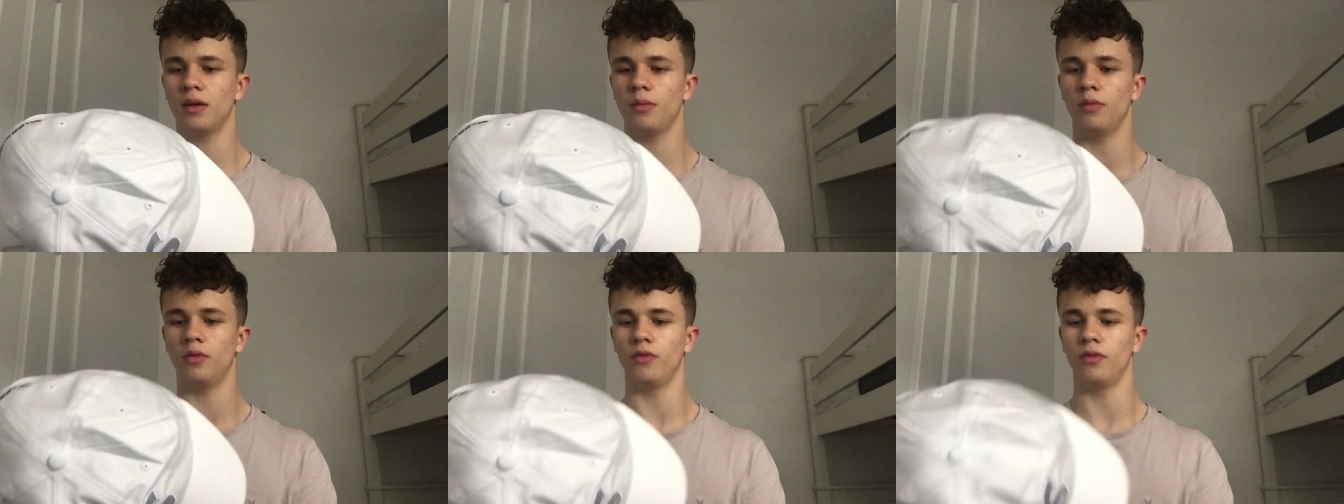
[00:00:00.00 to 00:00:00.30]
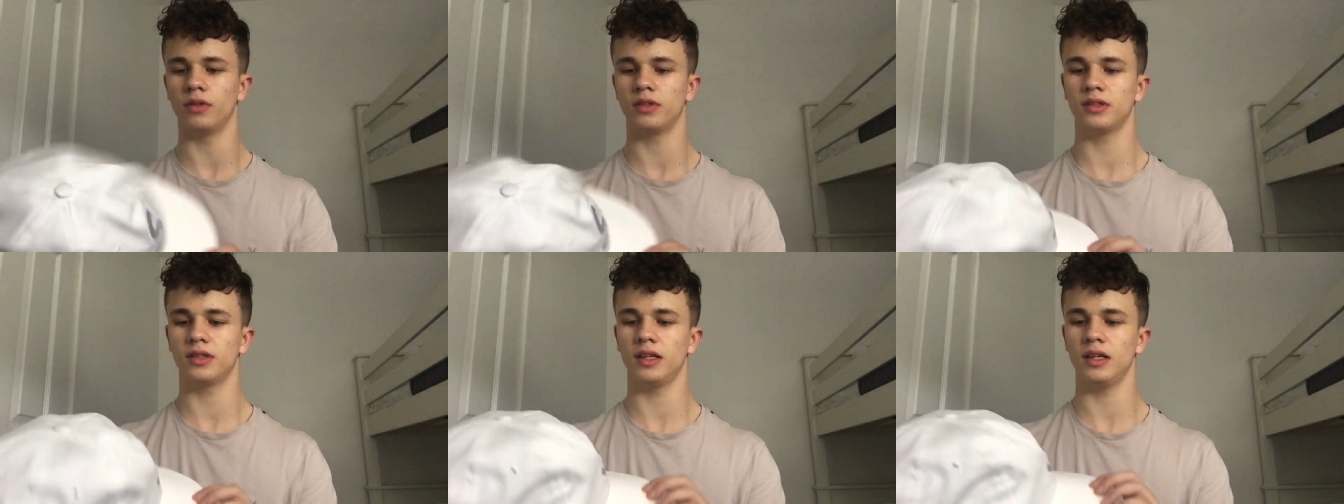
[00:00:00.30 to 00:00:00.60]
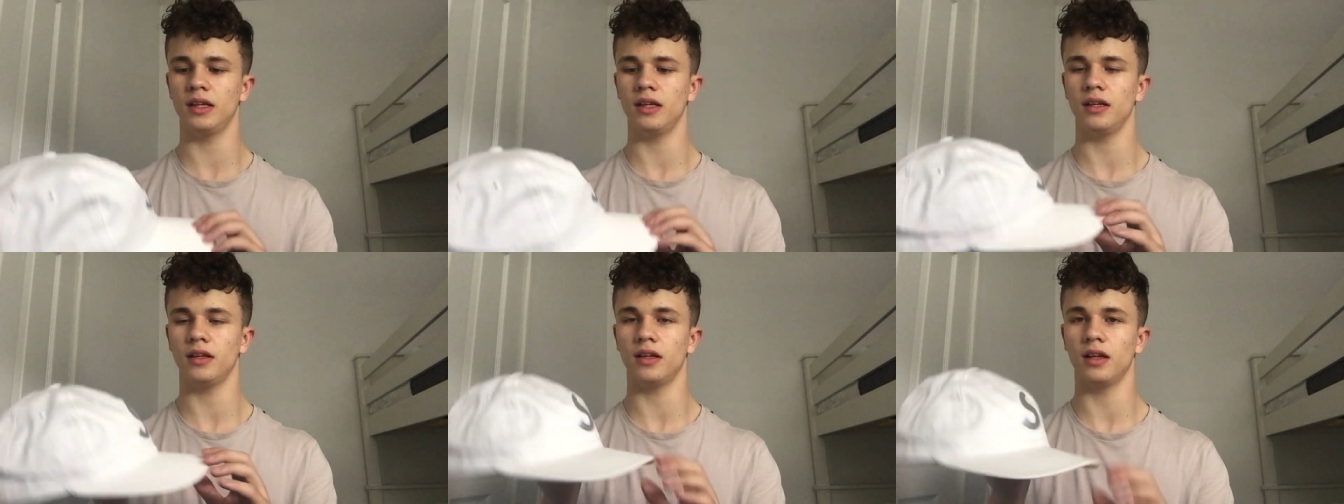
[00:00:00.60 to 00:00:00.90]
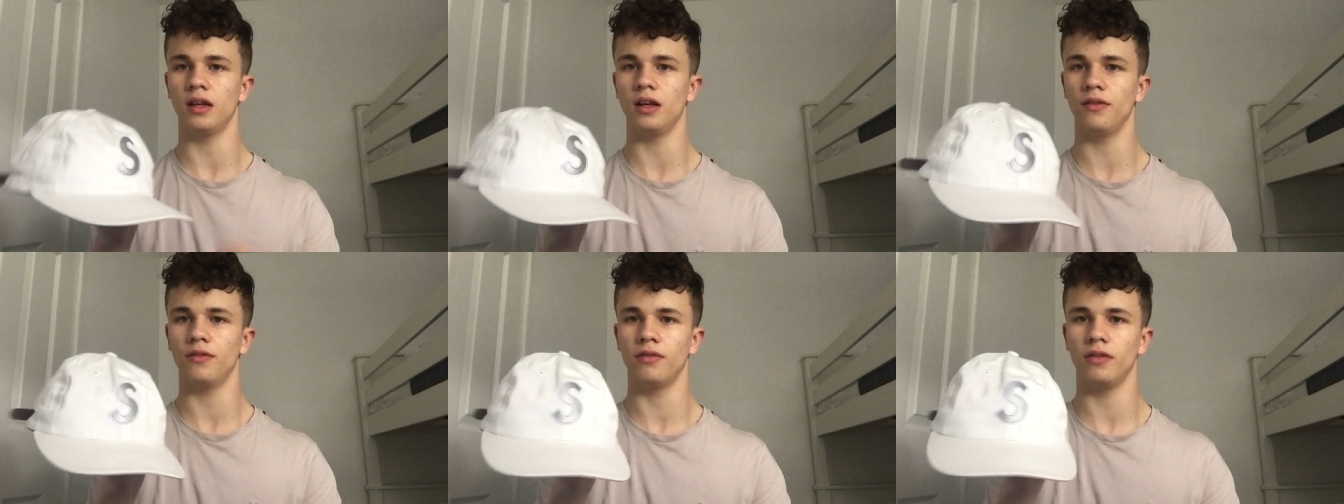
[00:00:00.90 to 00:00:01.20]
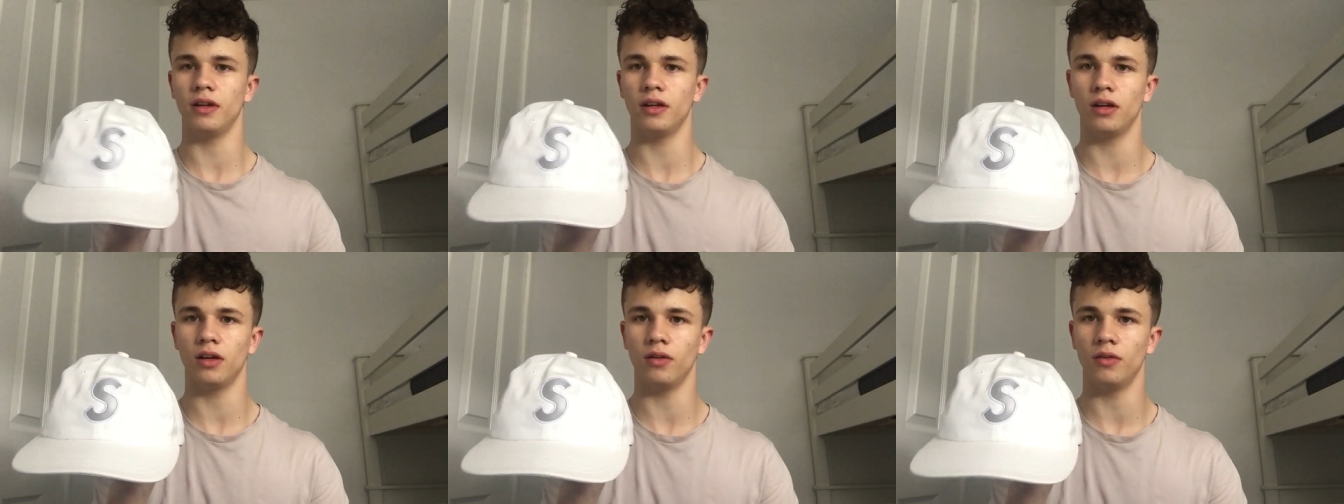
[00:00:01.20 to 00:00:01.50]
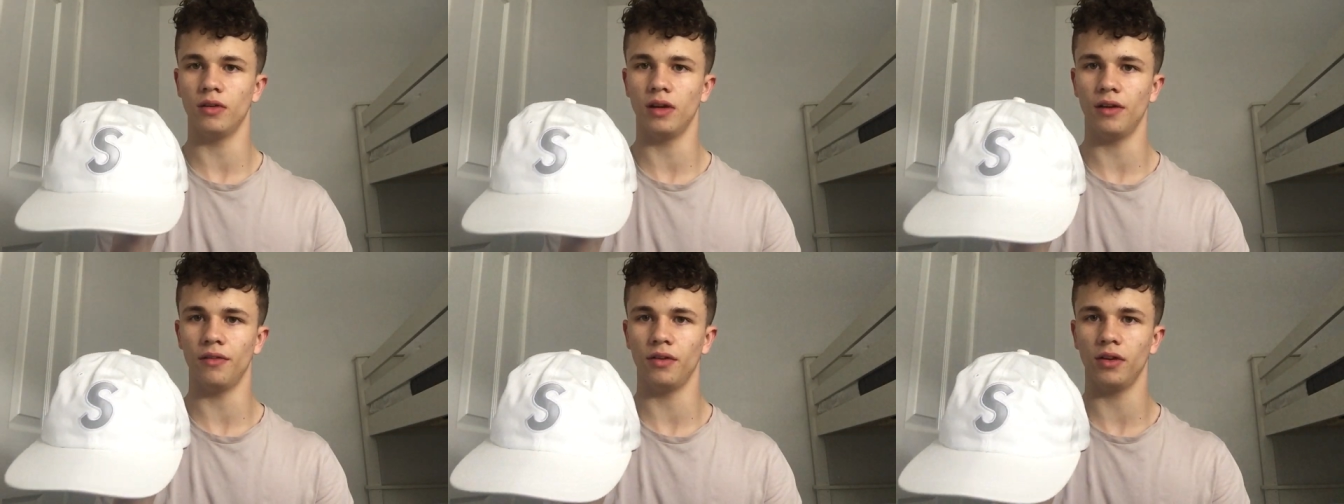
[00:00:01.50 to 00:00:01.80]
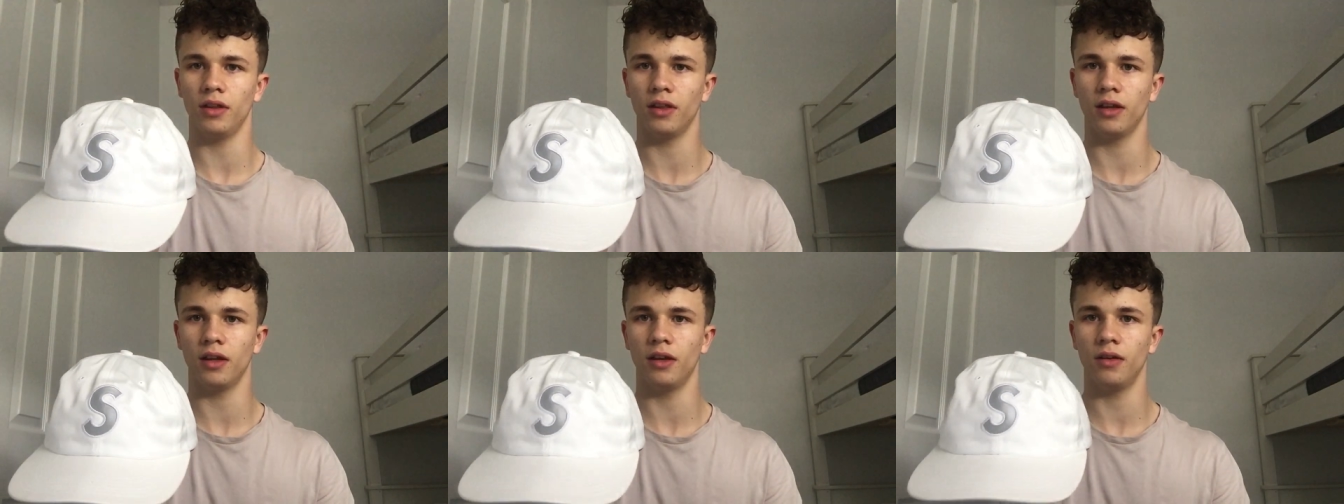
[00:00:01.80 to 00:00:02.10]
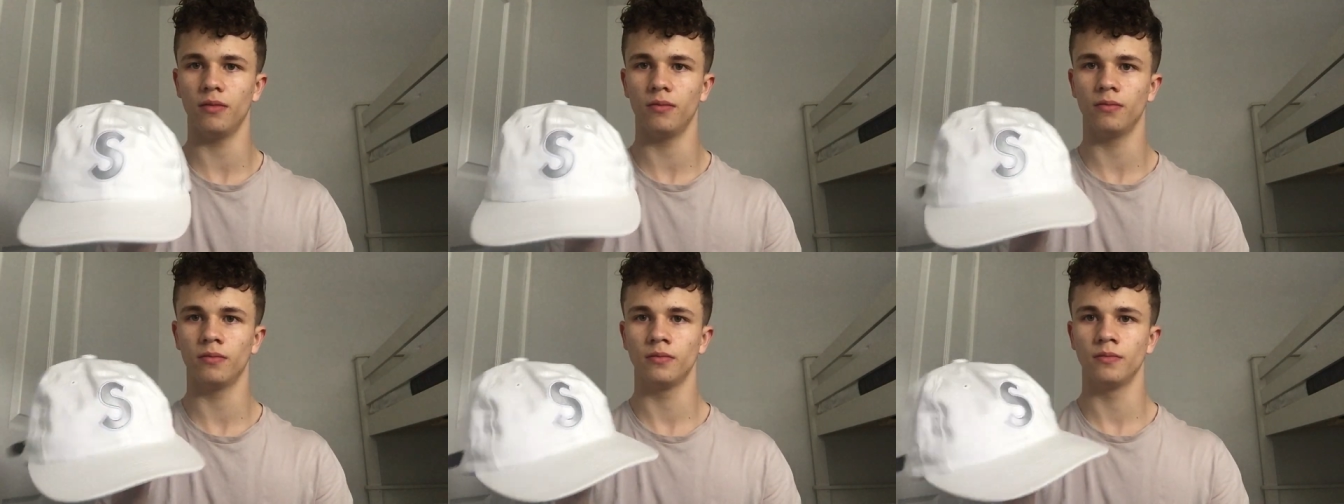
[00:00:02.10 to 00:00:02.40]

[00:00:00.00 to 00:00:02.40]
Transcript: came with receipt, delivery note, everything.